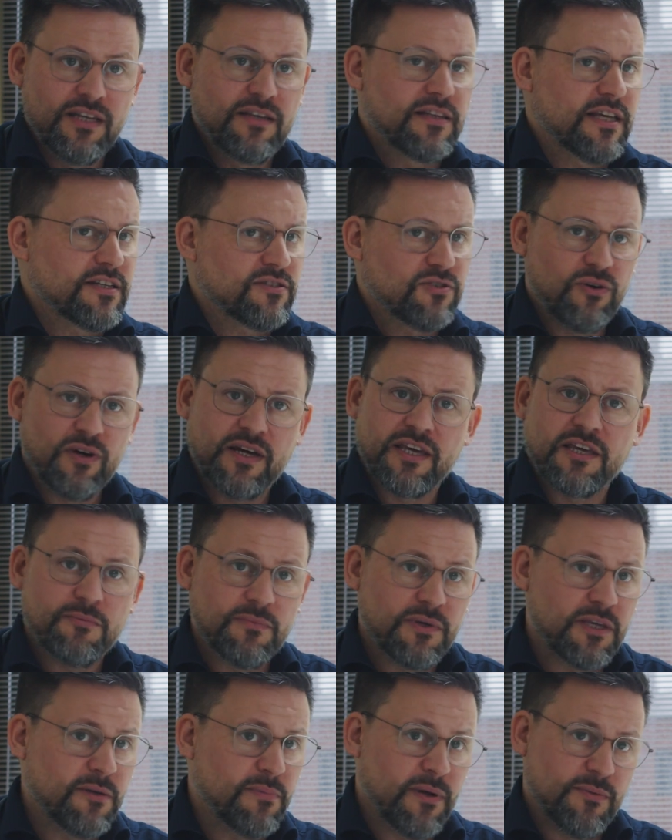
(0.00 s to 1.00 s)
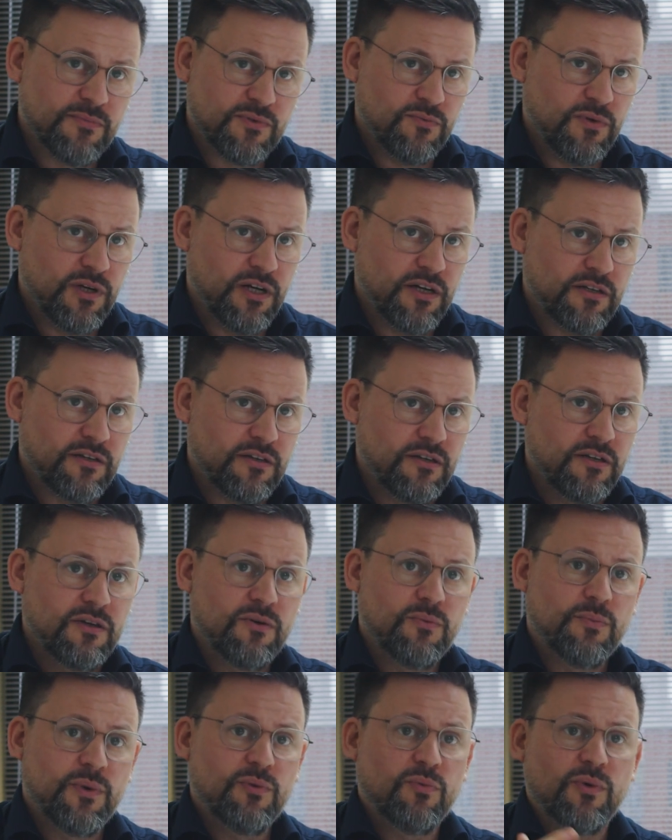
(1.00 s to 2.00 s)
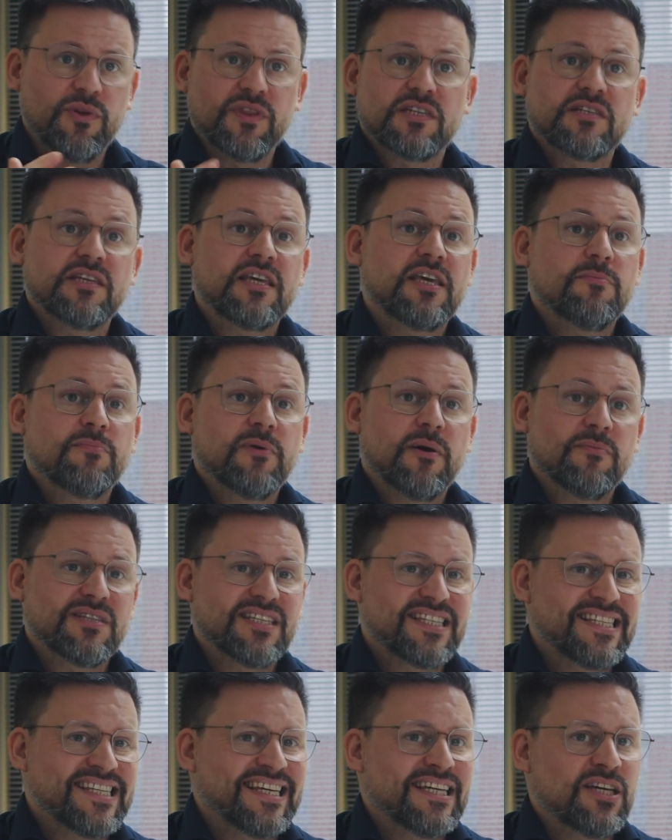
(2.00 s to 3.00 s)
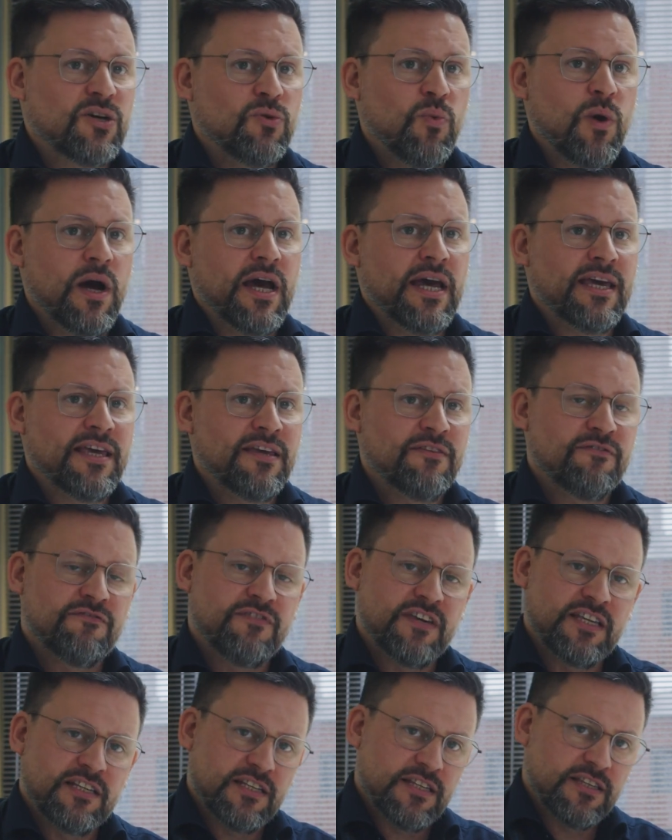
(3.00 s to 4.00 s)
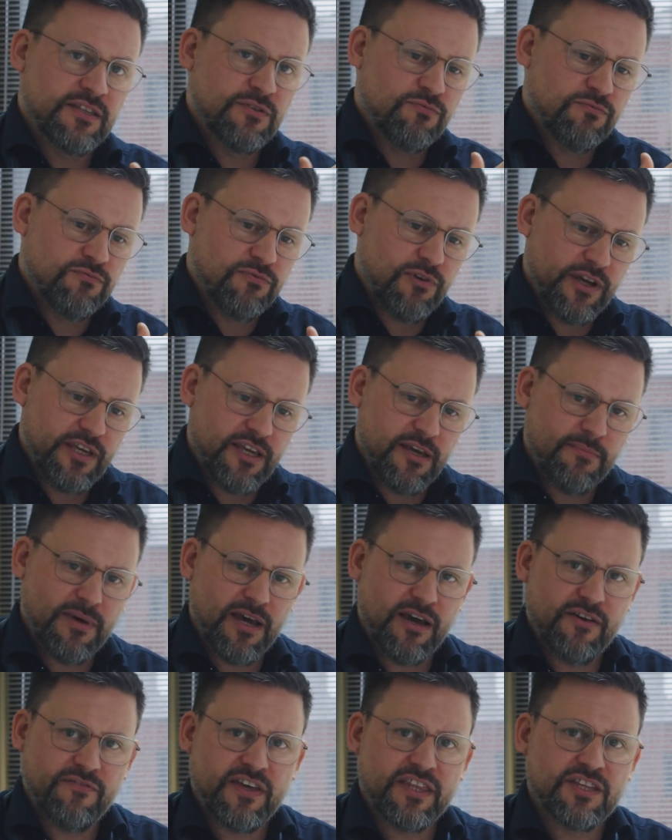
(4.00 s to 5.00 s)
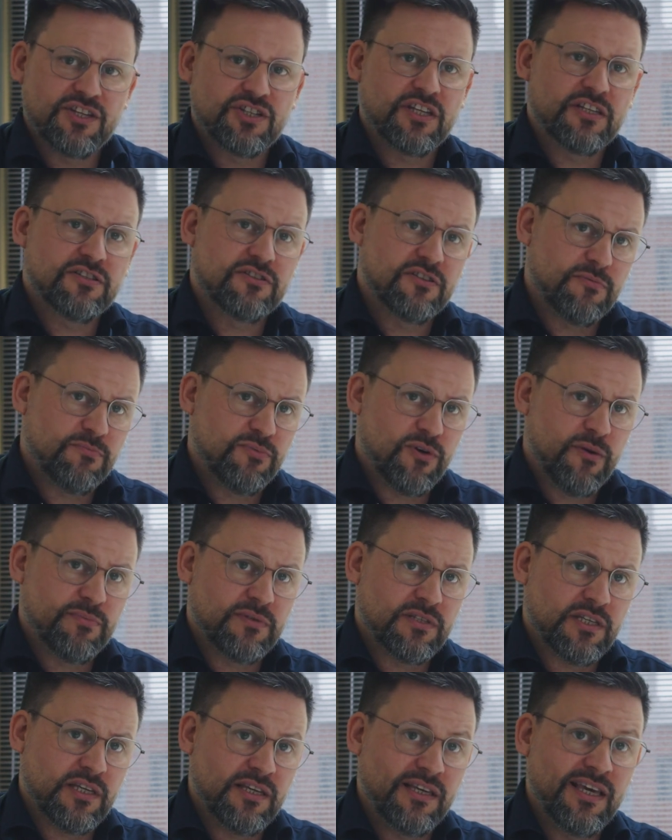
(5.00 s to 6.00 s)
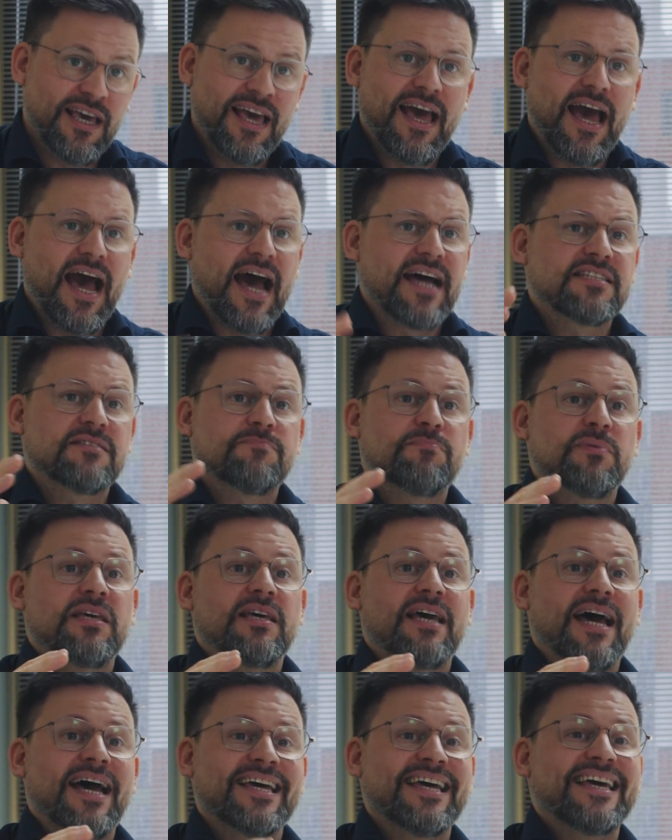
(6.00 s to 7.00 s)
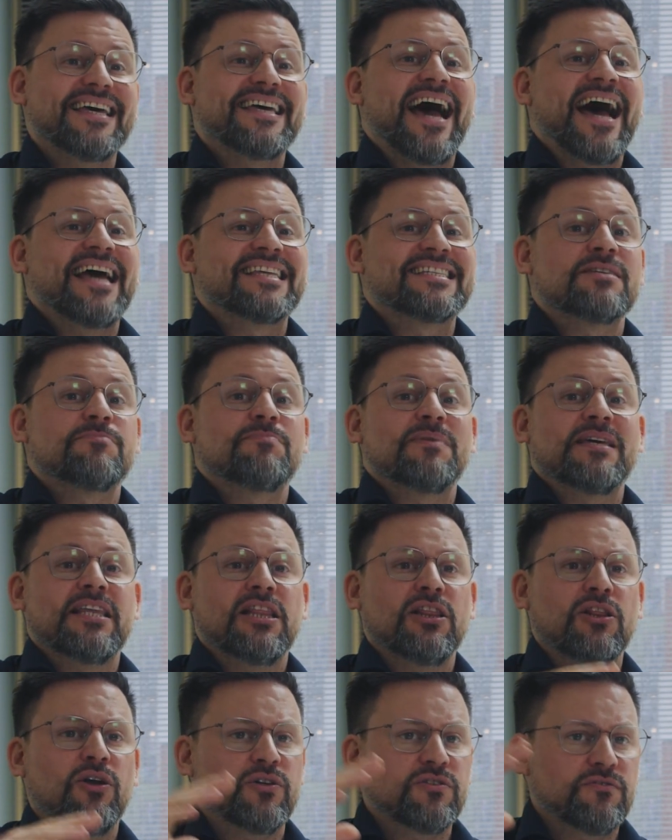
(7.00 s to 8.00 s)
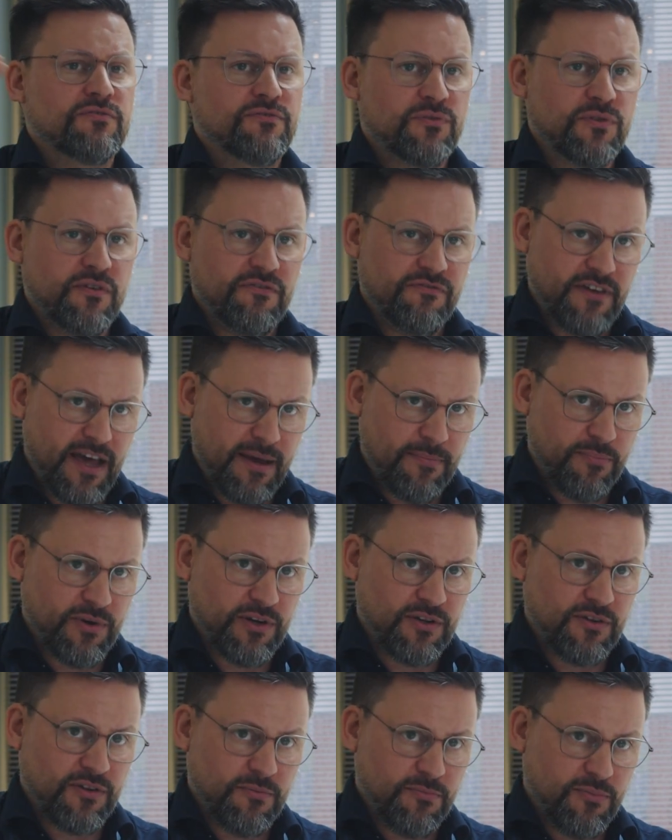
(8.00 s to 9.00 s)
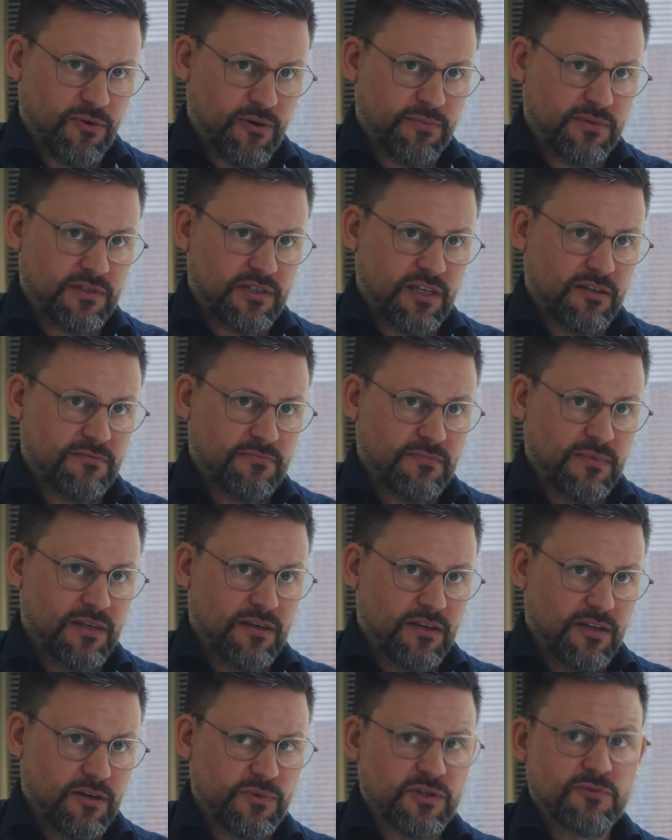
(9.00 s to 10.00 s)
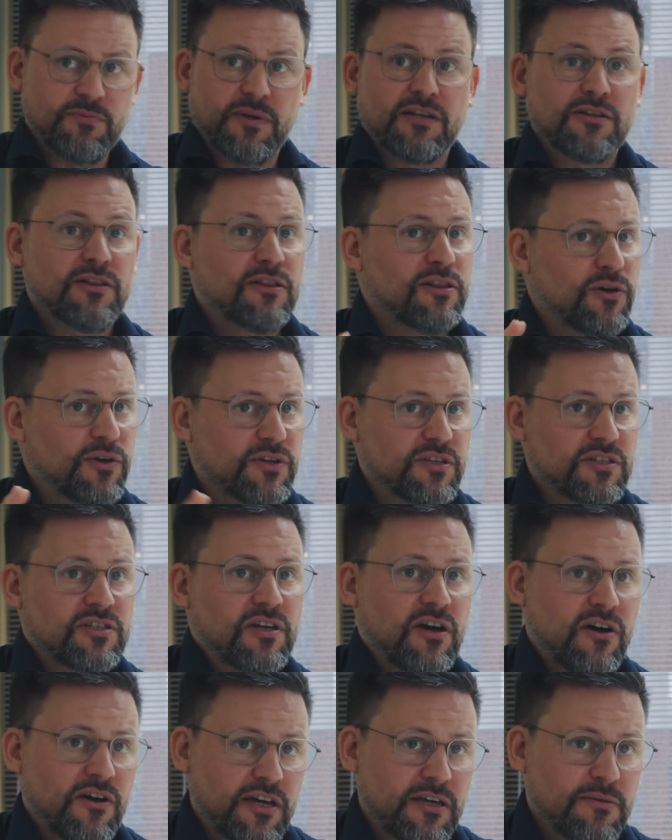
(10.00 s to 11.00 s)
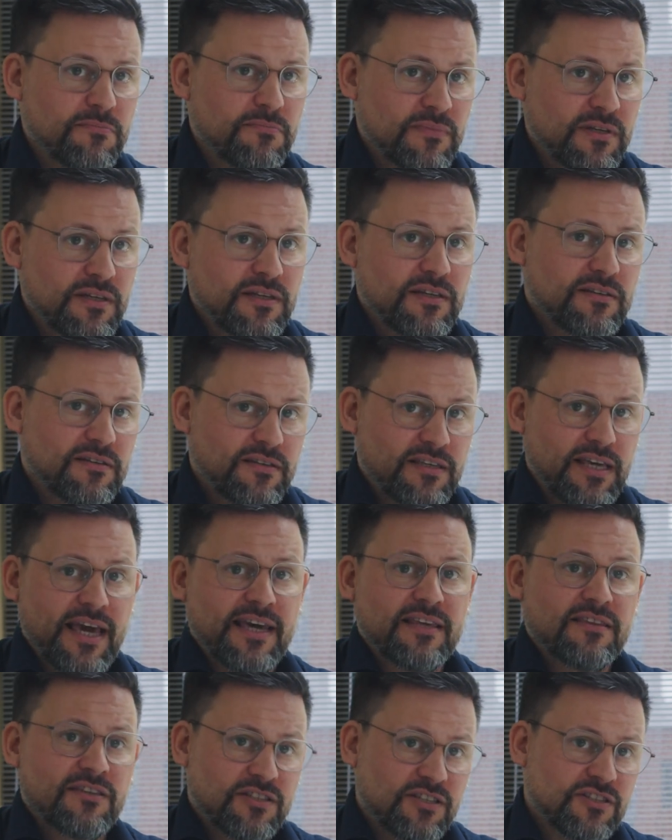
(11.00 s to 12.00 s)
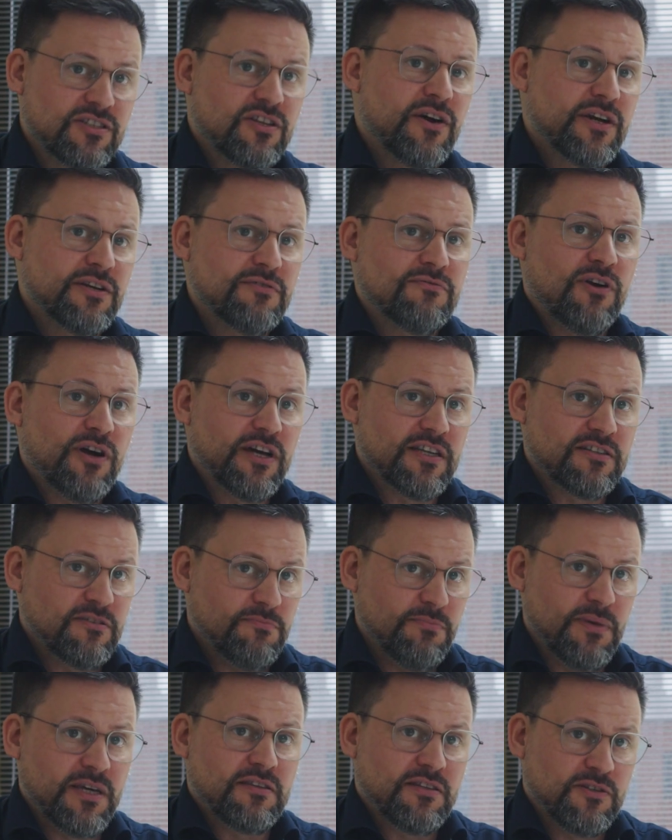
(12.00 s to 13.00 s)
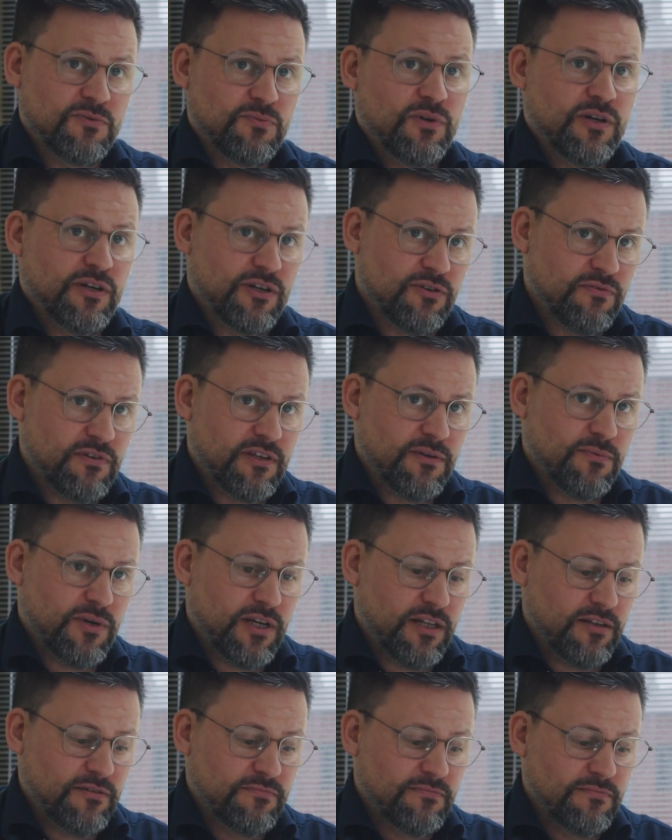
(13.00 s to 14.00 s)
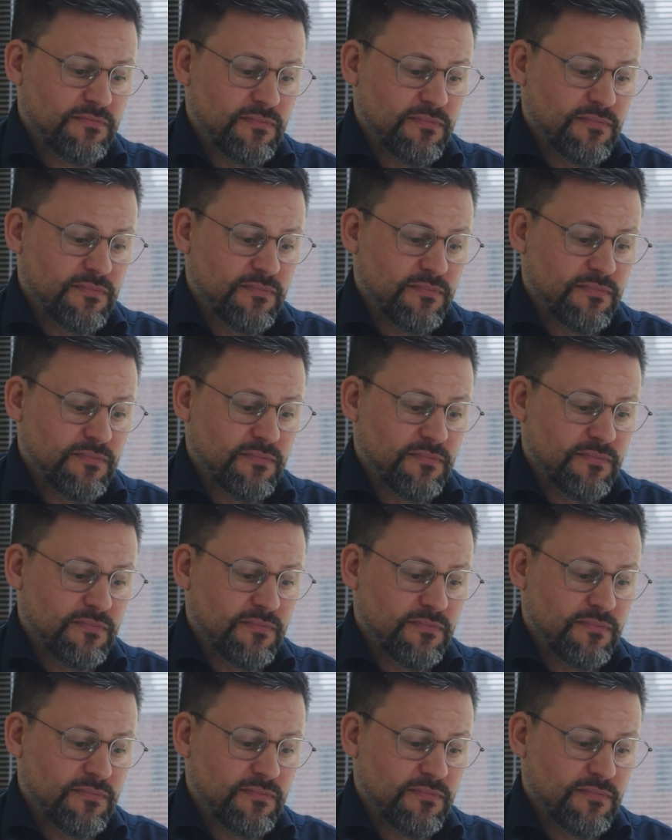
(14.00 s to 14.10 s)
That's not how heat pumps work. We want this heat pump to tick away, feeding the right amount of energy into the property as is being lost through the fabric of the property. And we spend a lot of time getting the design right to make this work really well.